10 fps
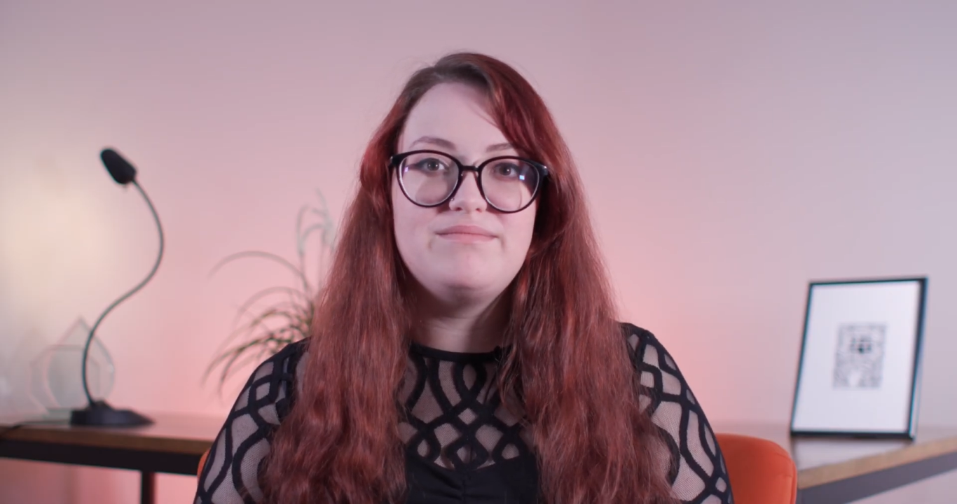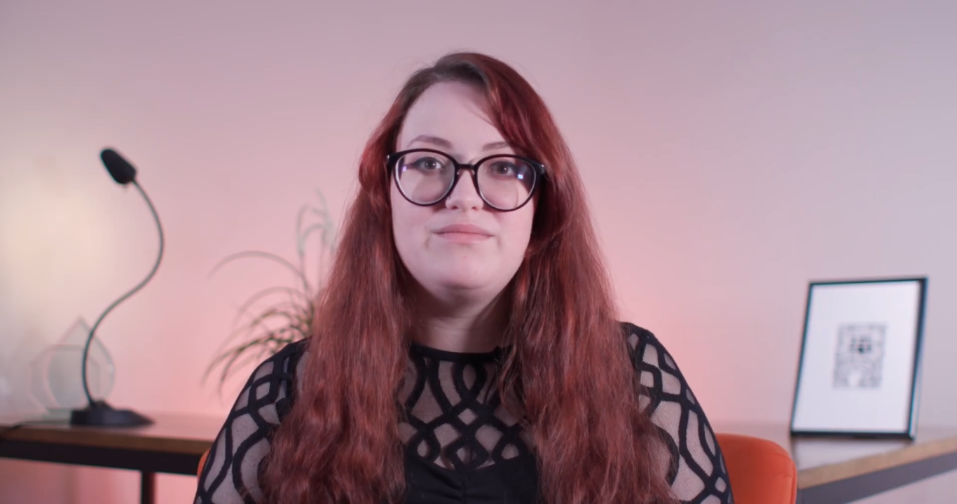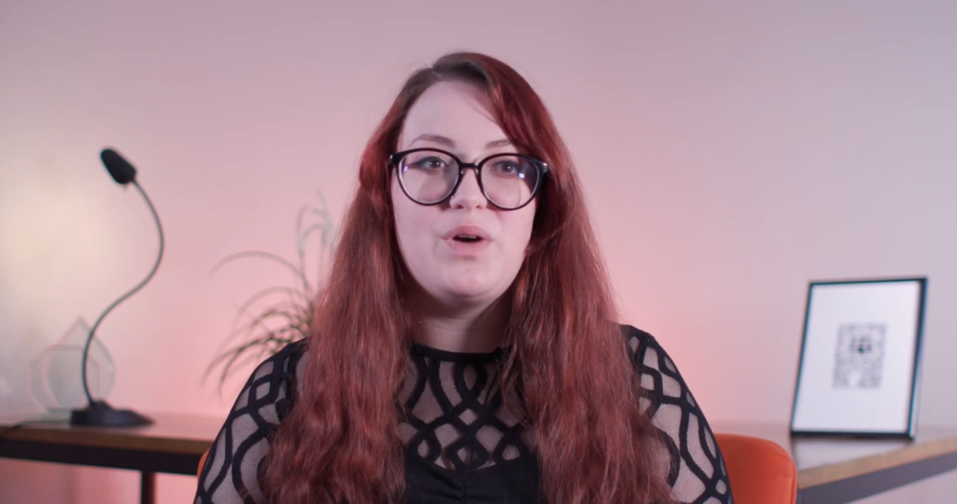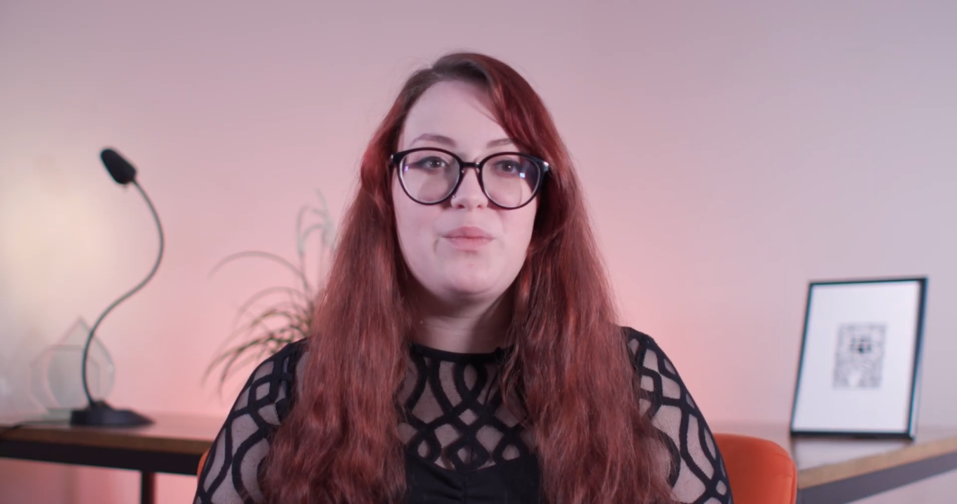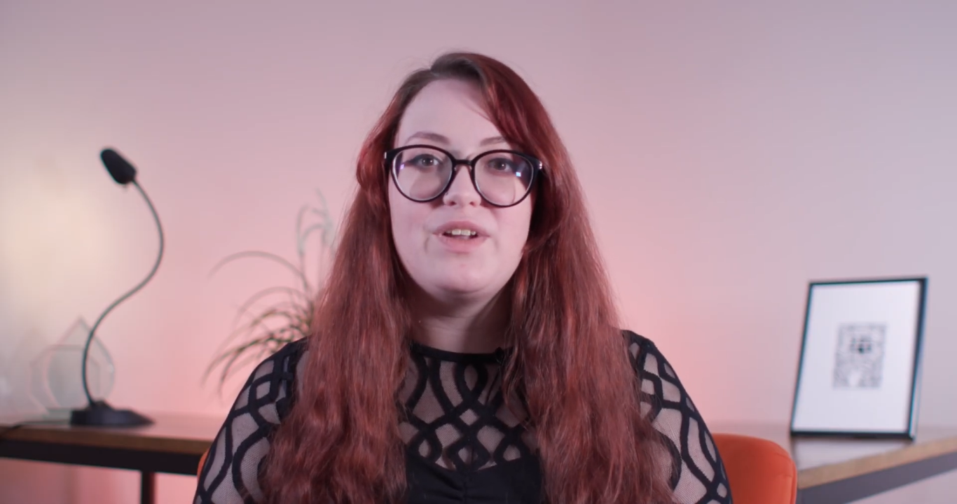
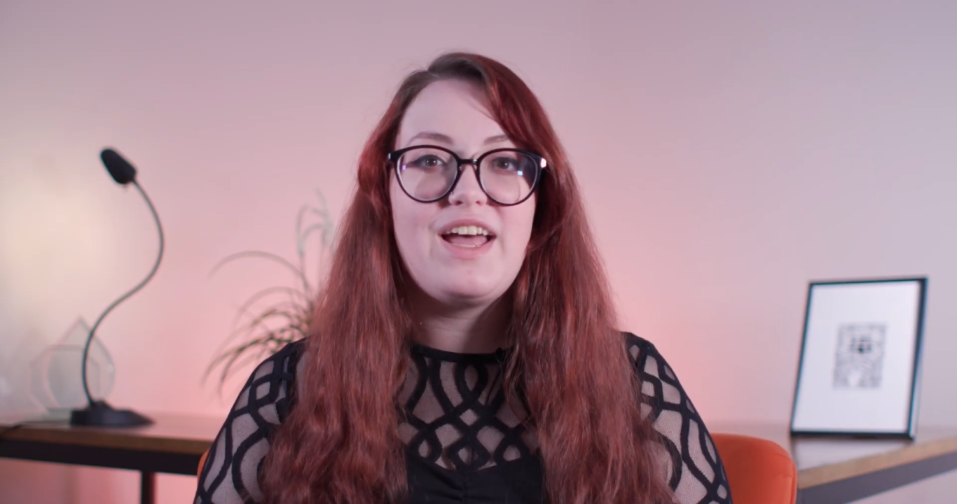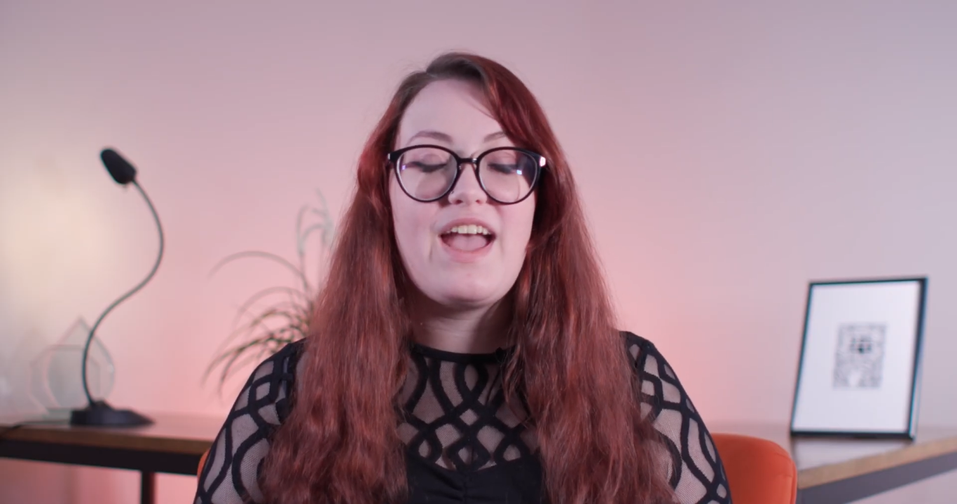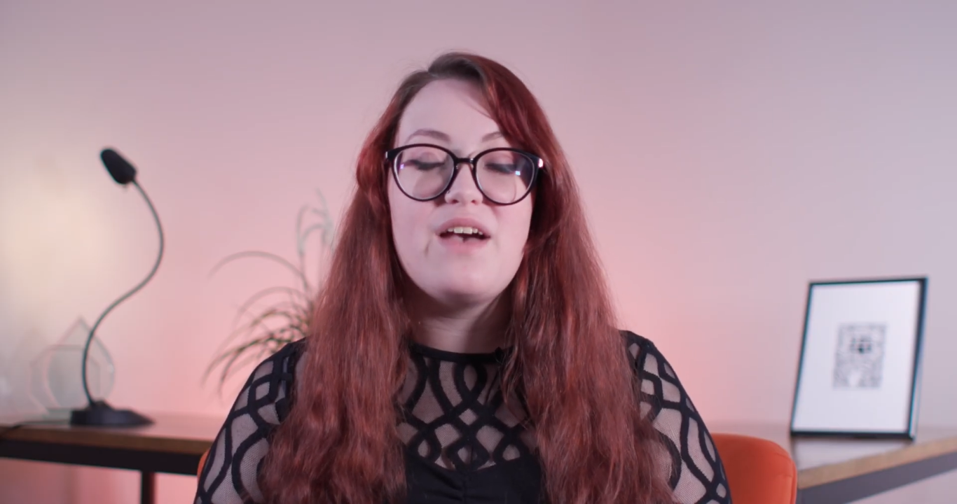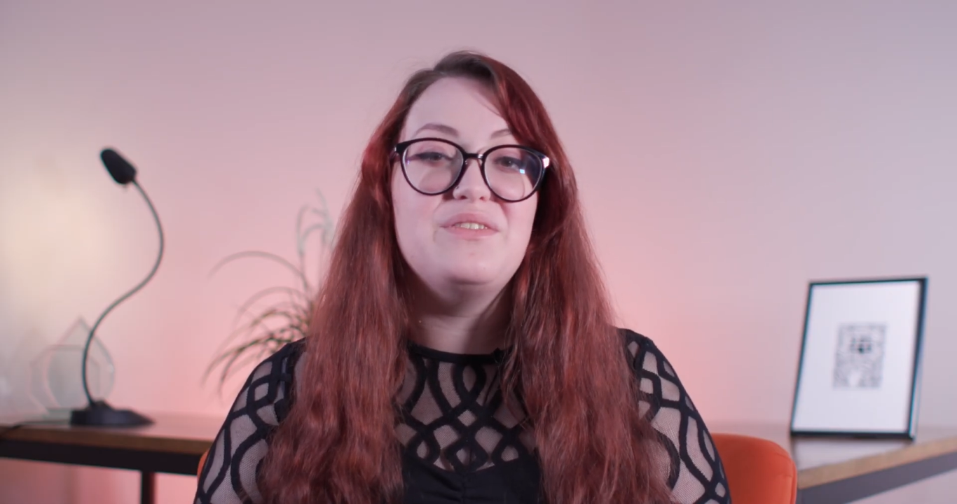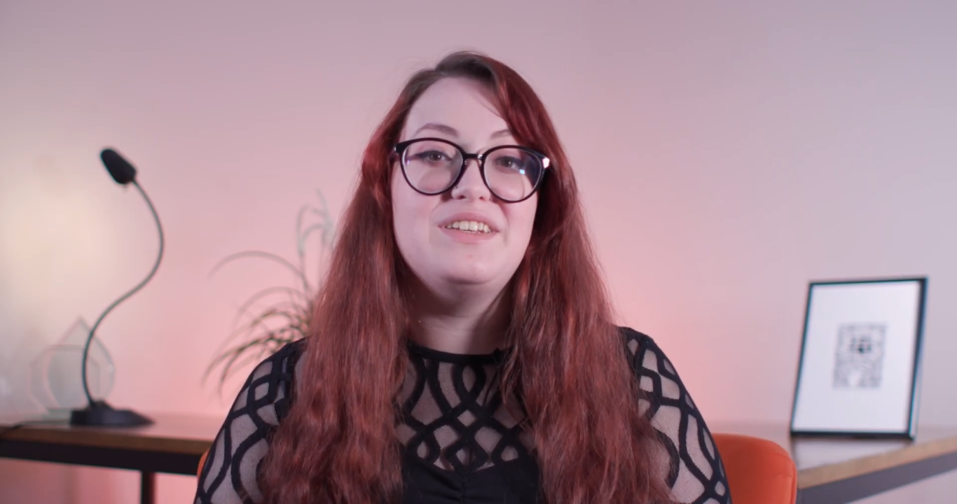when will I
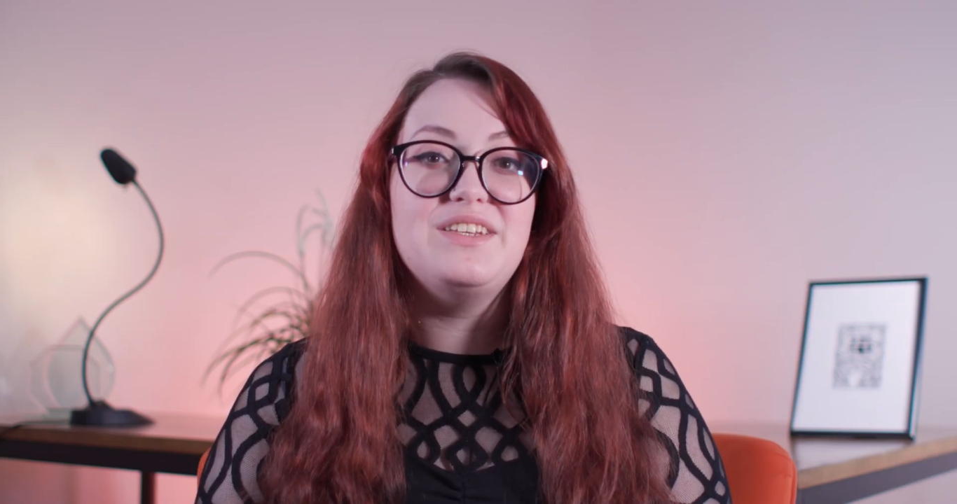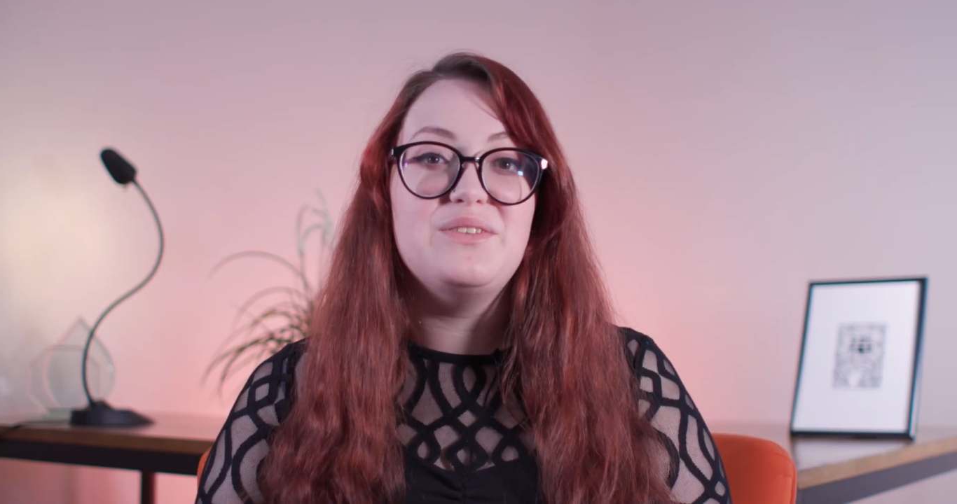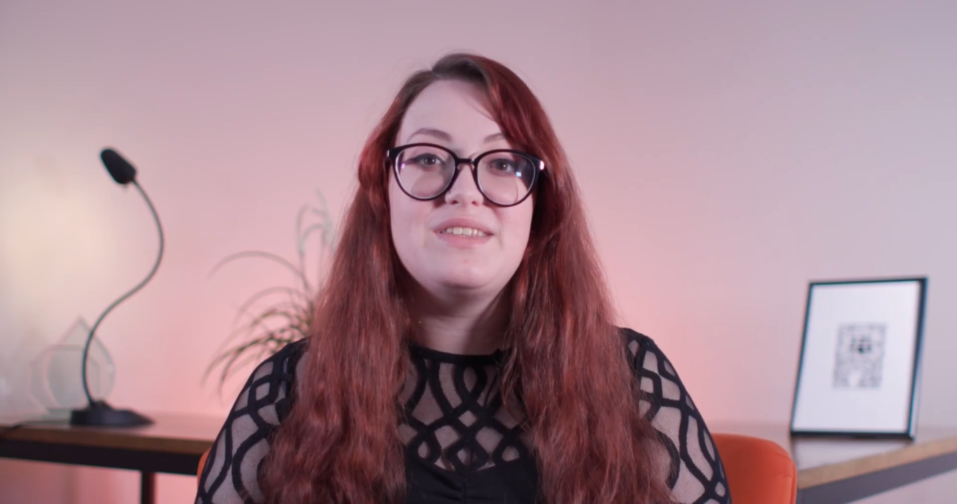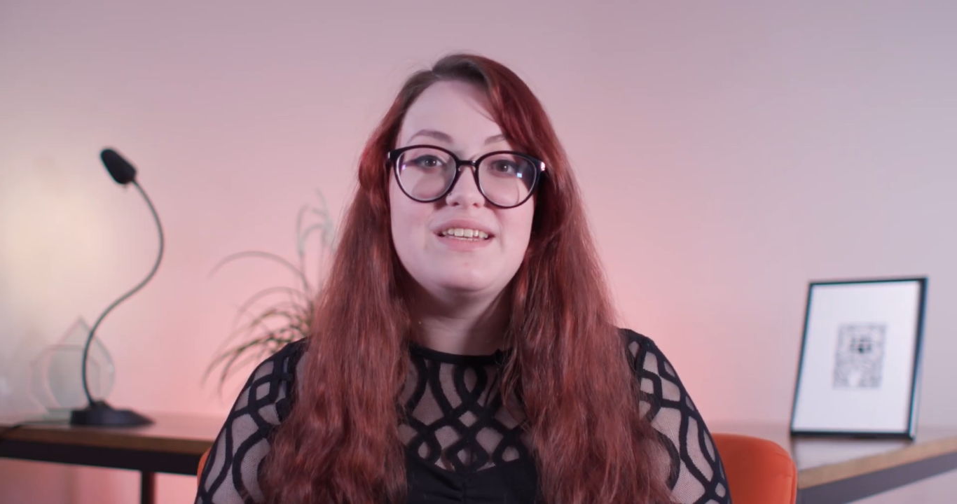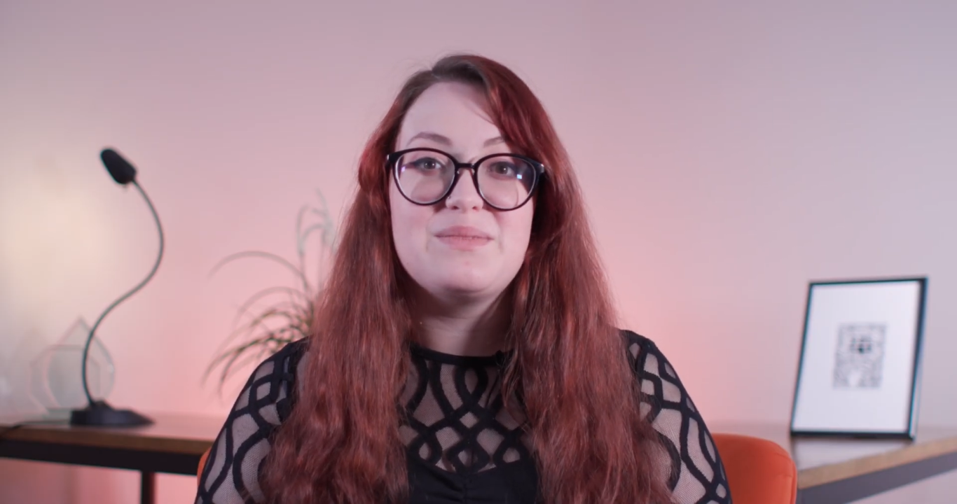ever
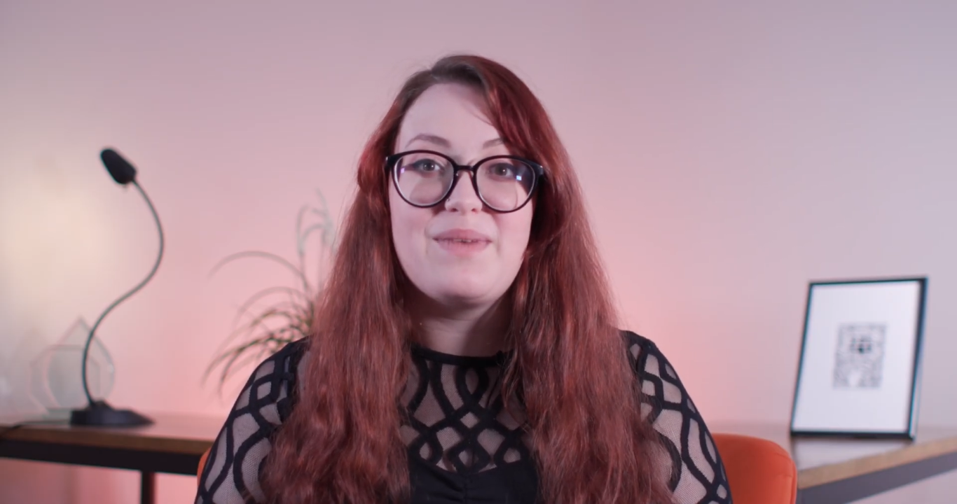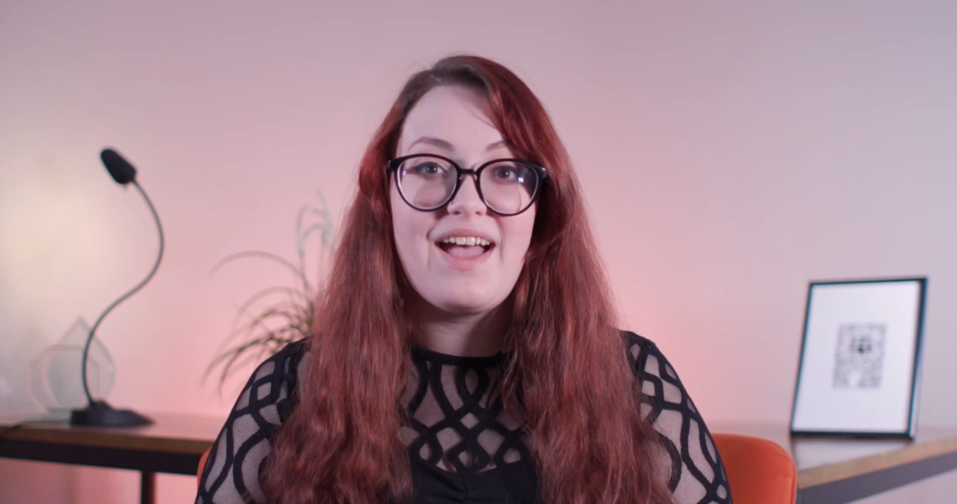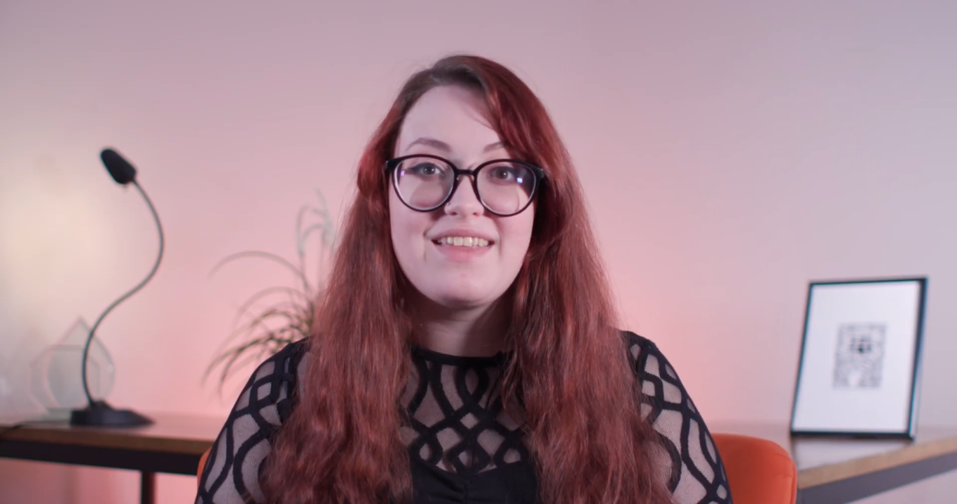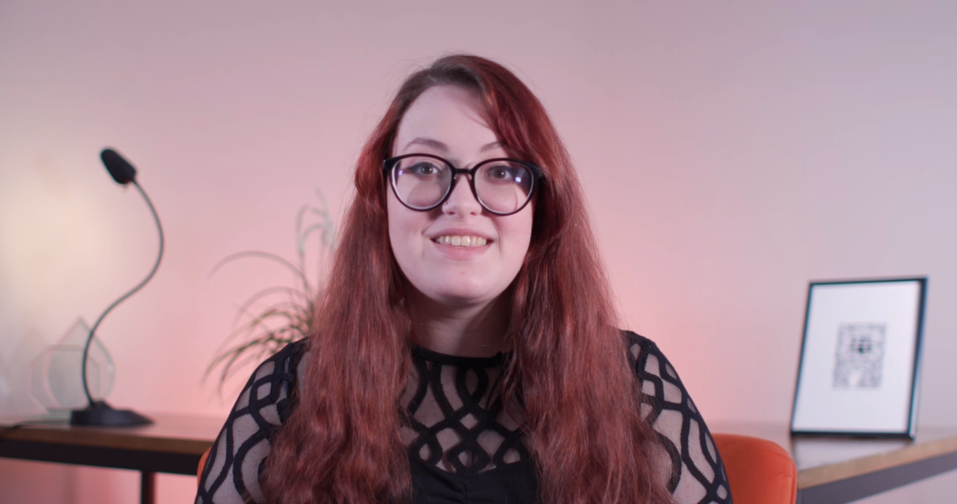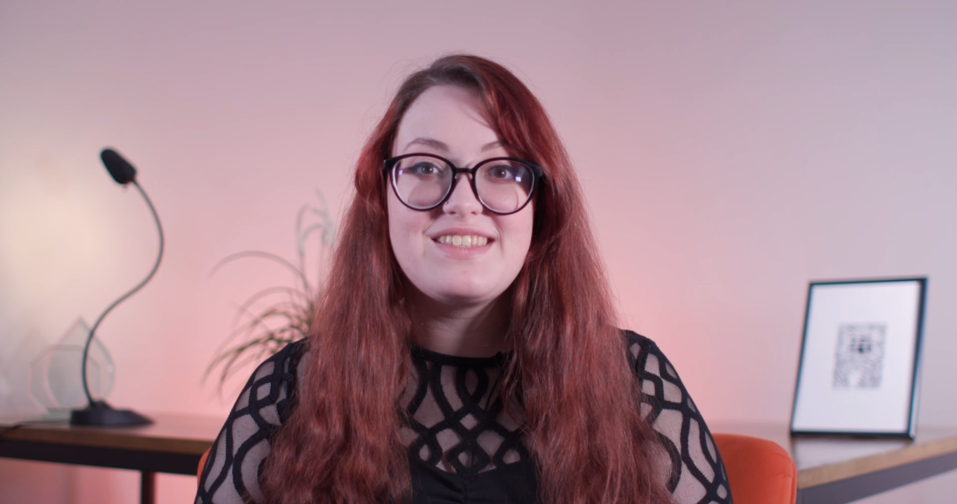use this
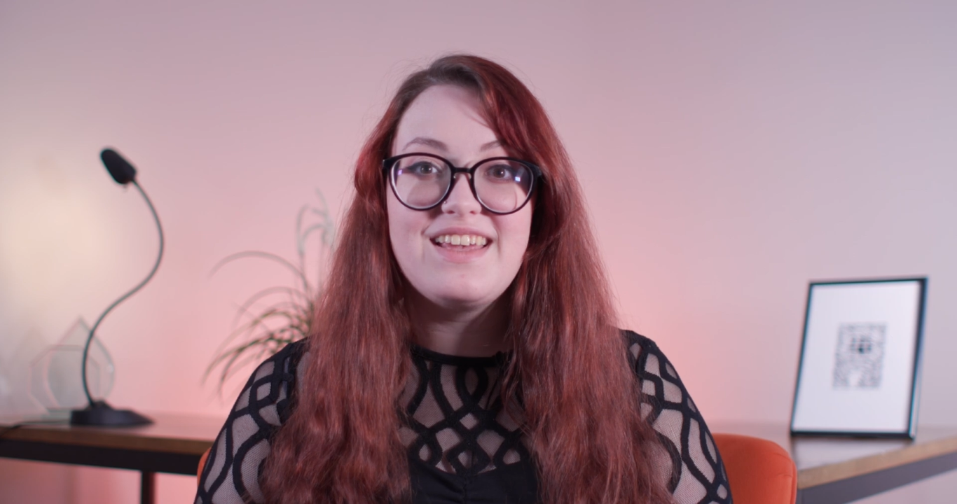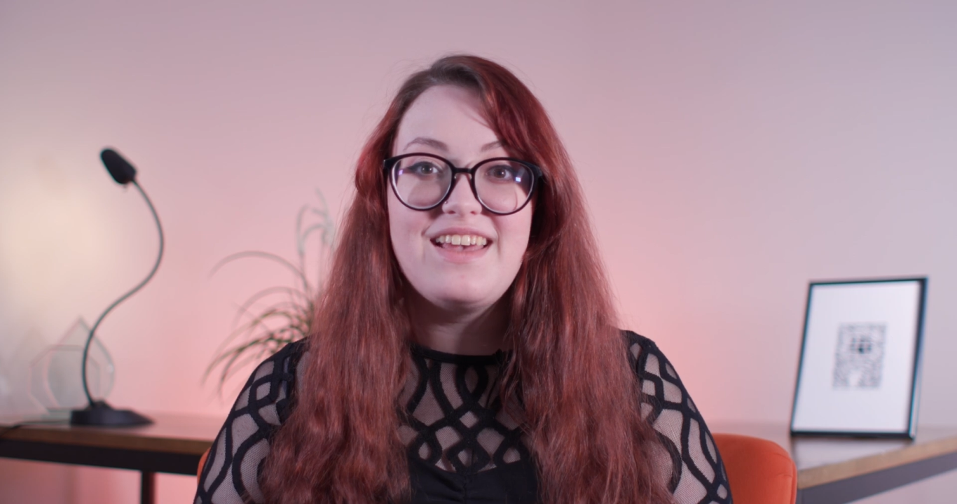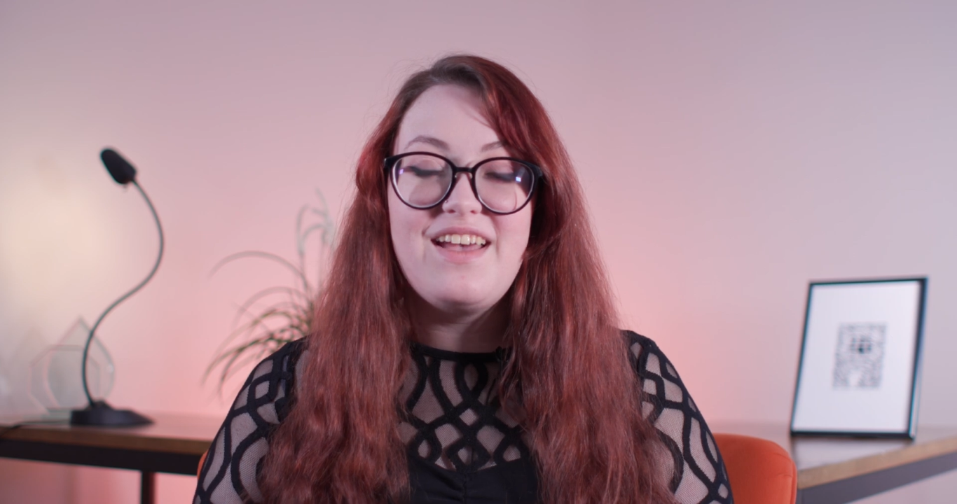maths?